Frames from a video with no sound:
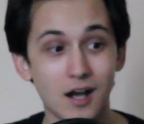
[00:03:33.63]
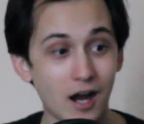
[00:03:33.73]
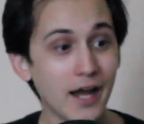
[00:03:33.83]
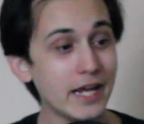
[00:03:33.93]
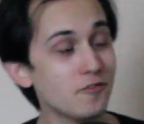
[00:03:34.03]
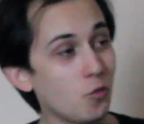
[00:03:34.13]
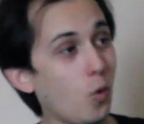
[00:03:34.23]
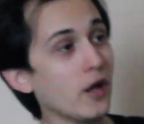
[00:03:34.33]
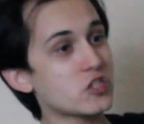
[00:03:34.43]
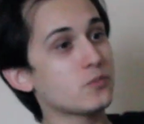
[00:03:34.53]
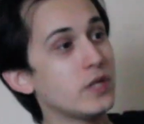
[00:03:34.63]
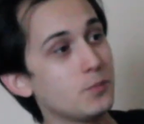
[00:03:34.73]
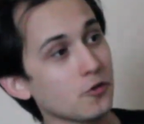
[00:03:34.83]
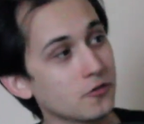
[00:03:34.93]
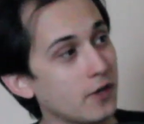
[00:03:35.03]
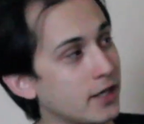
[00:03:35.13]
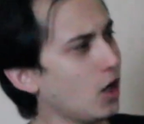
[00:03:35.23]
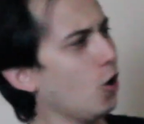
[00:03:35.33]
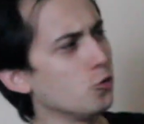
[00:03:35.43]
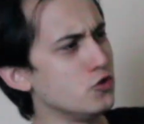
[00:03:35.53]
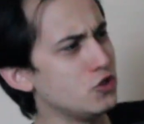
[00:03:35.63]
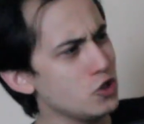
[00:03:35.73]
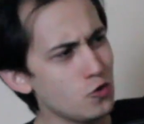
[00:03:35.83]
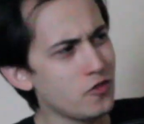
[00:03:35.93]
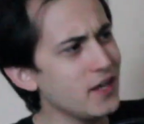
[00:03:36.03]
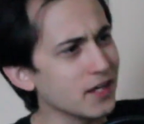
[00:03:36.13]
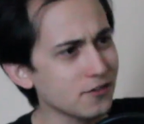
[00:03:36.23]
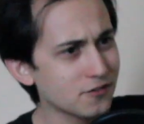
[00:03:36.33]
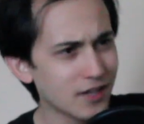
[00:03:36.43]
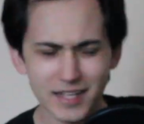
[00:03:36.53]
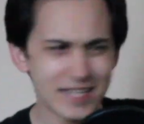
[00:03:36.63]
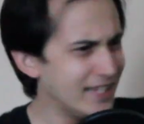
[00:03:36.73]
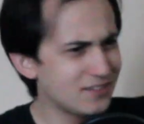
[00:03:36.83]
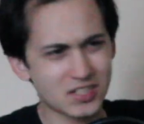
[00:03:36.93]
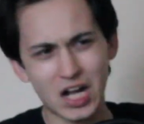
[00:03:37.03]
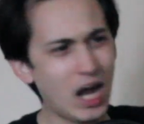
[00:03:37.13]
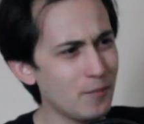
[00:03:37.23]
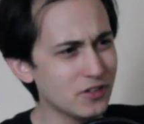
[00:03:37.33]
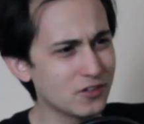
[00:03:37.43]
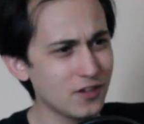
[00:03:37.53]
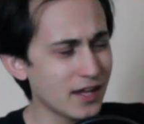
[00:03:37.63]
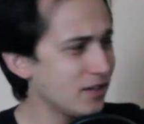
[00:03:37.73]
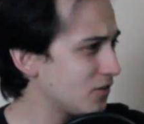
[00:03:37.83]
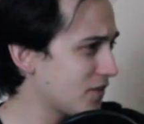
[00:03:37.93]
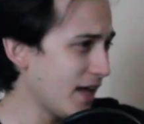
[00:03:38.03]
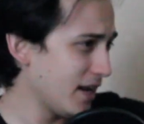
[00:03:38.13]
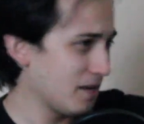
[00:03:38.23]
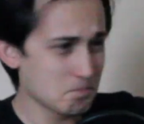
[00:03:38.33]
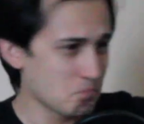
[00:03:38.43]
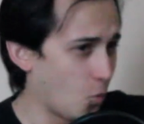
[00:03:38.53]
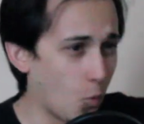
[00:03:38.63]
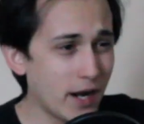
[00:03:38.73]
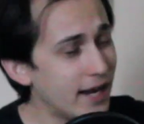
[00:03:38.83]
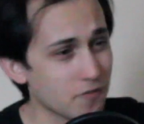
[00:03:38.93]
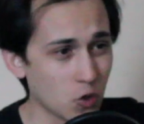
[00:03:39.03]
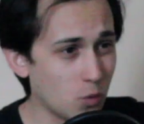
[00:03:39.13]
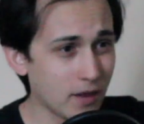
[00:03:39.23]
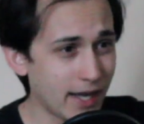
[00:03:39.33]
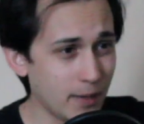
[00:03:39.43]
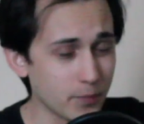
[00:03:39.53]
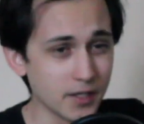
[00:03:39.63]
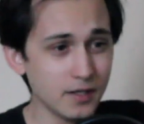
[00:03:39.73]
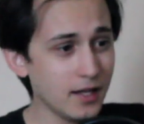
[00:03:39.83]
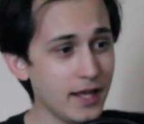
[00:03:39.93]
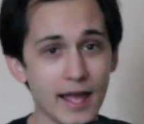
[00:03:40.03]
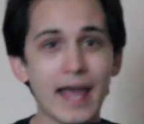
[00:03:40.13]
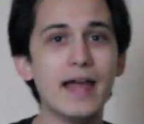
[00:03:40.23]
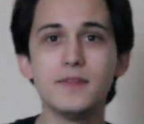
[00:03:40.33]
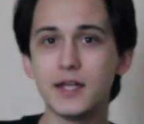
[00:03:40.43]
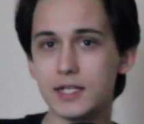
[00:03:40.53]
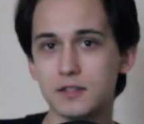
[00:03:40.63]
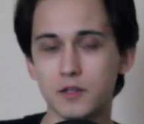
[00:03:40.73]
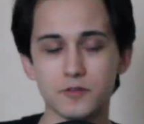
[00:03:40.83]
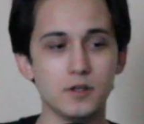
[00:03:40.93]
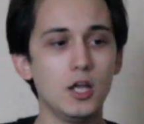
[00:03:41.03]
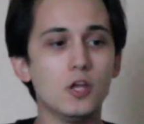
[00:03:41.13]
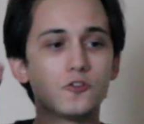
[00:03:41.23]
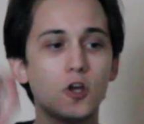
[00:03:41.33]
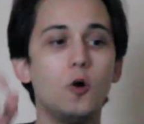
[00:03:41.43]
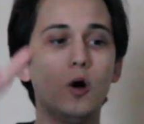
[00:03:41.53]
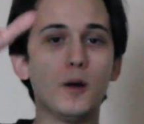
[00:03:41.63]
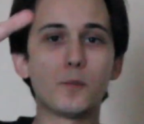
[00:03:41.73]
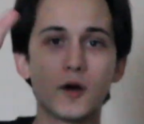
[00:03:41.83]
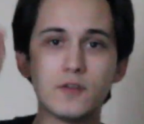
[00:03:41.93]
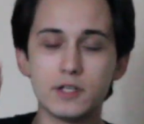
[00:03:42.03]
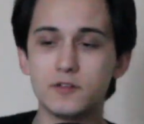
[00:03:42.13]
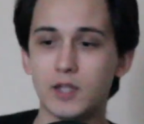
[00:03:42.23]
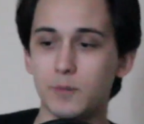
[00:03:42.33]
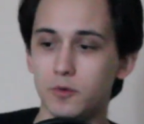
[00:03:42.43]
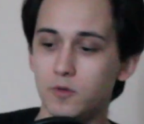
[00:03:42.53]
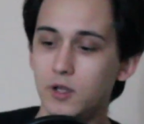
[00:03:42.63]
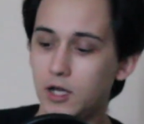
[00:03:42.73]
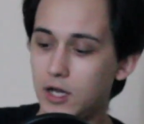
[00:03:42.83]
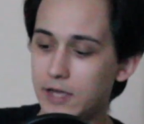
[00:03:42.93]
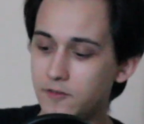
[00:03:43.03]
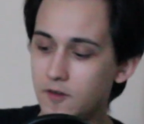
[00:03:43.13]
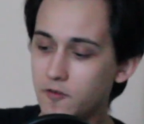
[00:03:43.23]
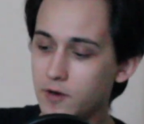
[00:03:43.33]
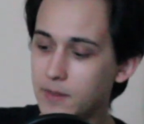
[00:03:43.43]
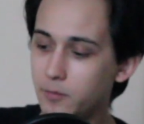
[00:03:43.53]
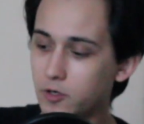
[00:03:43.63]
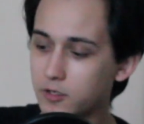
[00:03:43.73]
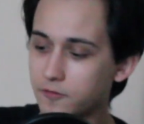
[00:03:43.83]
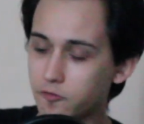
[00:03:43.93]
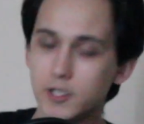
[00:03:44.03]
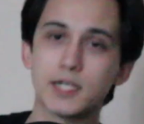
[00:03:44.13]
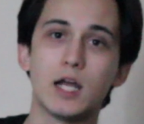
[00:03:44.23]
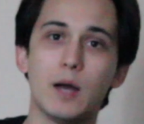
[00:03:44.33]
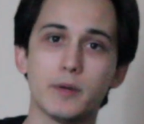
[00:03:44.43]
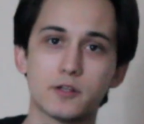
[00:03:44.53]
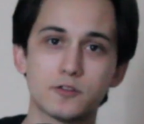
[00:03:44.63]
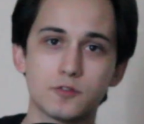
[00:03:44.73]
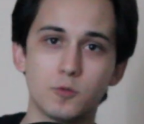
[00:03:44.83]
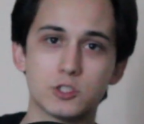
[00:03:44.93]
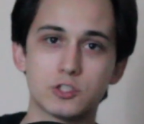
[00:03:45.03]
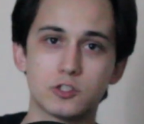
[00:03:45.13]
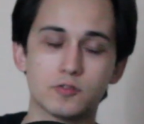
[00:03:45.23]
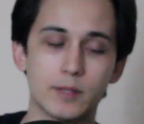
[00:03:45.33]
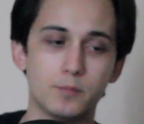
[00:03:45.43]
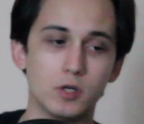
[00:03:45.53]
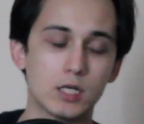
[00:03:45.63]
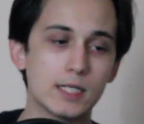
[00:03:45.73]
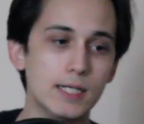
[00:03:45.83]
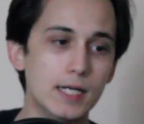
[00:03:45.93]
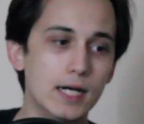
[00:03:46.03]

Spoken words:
I have watched people say, oh, do this, it's common sense that whatever will happen, and then it doesn't. So, perfect example. If you've ever read the book Freakonomics, which is a great book,